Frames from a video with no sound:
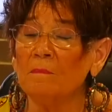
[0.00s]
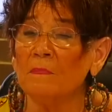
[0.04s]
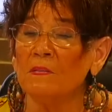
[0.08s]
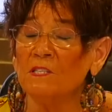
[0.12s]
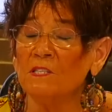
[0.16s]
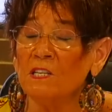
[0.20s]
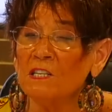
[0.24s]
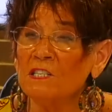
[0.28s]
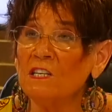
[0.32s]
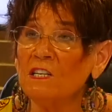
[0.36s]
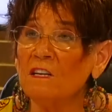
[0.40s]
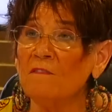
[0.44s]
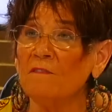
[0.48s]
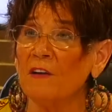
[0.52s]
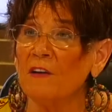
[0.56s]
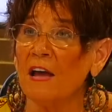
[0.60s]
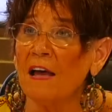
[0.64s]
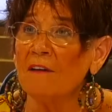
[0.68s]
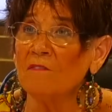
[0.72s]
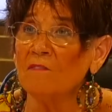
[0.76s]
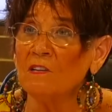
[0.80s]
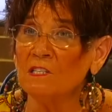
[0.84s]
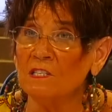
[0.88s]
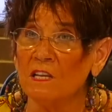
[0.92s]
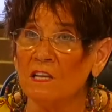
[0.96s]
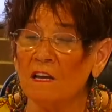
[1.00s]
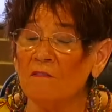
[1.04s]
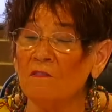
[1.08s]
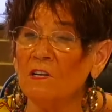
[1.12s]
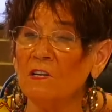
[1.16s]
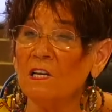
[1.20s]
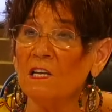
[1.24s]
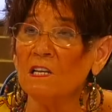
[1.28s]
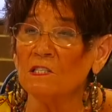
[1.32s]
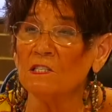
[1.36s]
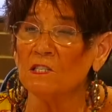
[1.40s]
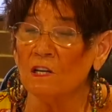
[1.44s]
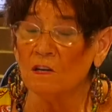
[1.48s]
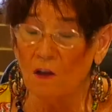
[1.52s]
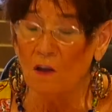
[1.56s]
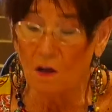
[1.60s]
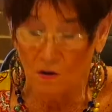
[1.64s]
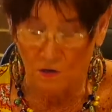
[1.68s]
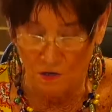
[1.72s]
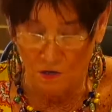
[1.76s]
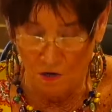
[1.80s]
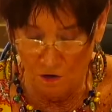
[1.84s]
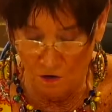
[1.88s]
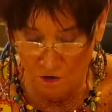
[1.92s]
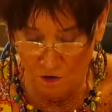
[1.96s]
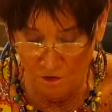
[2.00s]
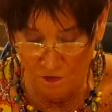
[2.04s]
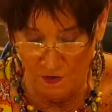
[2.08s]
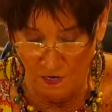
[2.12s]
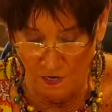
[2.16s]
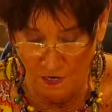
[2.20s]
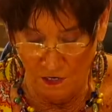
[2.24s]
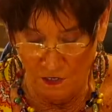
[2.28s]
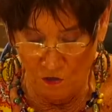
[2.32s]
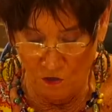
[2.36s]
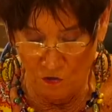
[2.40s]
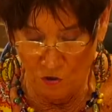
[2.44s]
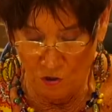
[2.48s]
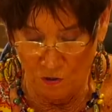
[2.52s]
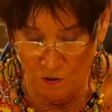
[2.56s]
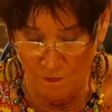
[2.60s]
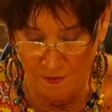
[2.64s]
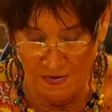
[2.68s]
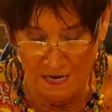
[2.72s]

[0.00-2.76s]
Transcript: 65 and 70 is a lot younger than it used to